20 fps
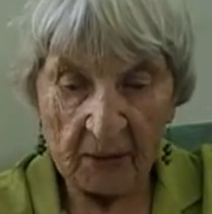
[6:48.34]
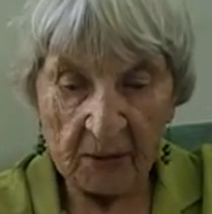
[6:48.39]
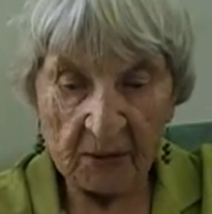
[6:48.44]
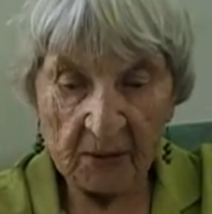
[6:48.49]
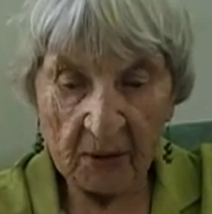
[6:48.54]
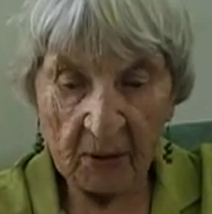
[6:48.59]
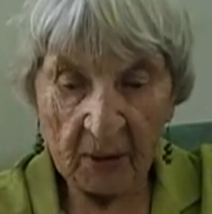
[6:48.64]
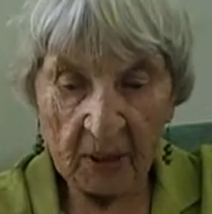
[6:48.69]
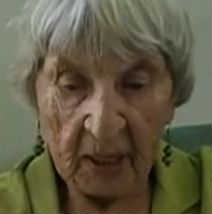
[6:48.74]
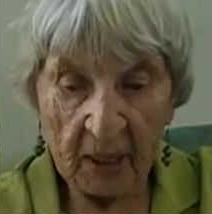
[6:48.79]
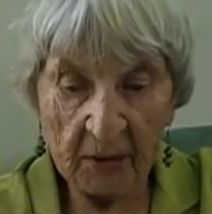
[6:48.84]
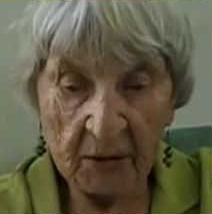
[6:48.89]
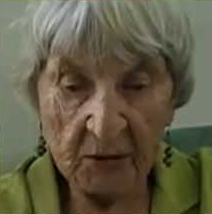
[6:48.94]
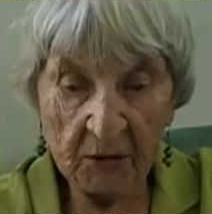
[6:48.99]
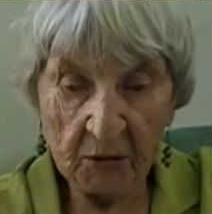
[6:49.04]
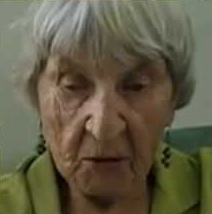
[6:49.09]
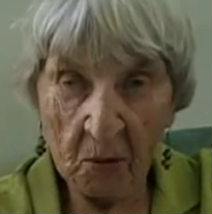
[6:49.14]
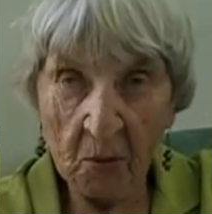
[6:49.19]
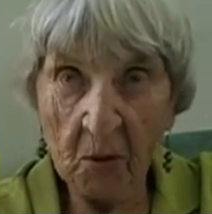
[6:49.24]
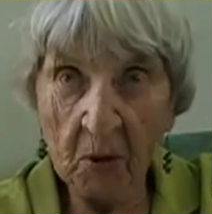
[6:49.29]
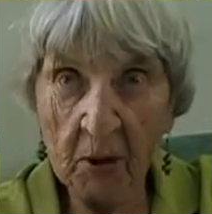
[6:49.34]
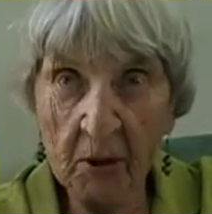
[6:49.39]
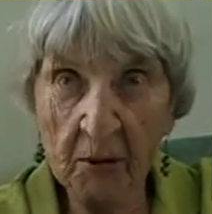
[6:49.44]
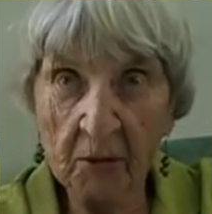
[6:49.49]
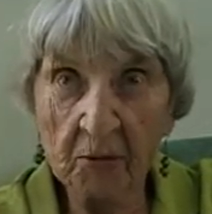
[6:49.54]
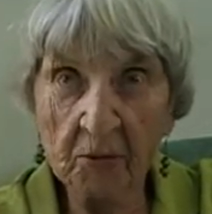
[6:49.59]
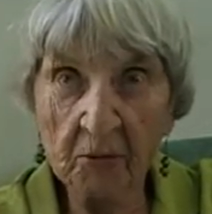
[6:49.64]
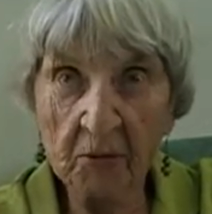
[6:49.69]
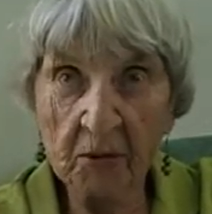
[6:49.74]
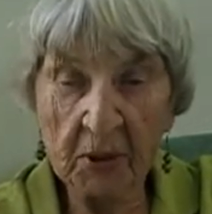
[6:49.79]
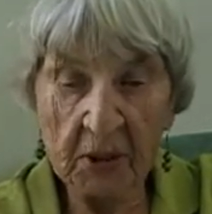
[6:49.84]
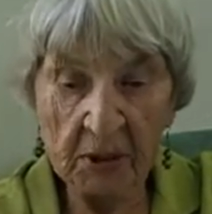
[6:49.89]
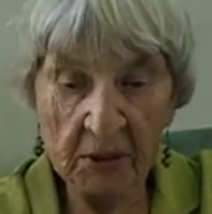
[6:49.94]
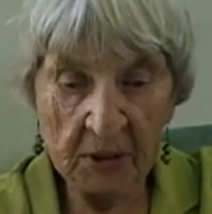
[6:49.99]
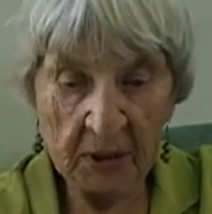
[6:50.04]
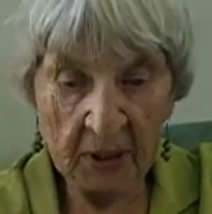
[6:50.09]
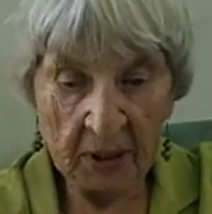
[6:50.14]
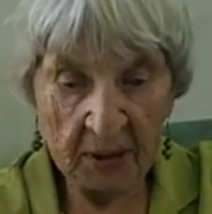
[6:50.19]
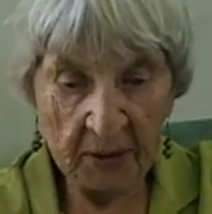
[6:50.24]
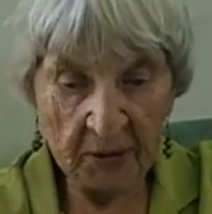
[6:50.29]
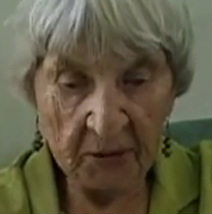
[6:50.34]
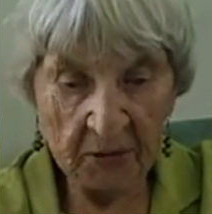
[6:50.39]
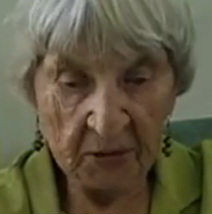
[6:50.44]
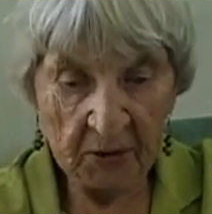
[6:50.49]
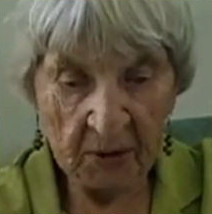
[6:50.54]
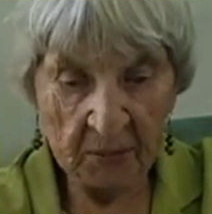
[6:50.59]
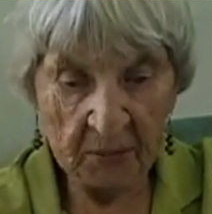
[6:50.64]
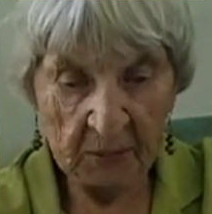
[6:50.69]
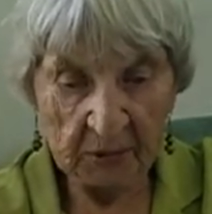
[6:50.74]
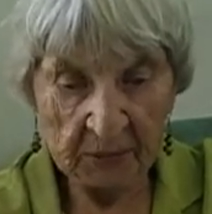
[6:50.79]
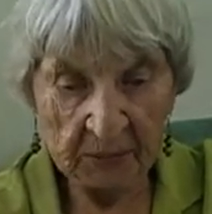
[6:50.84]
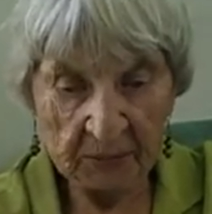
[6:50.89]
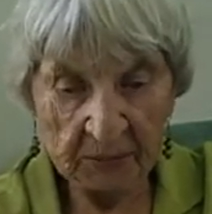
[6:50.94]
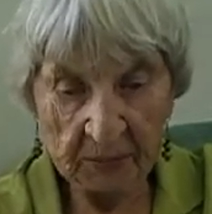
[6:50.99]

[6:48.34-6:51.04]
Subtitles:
And so on through the entire summer.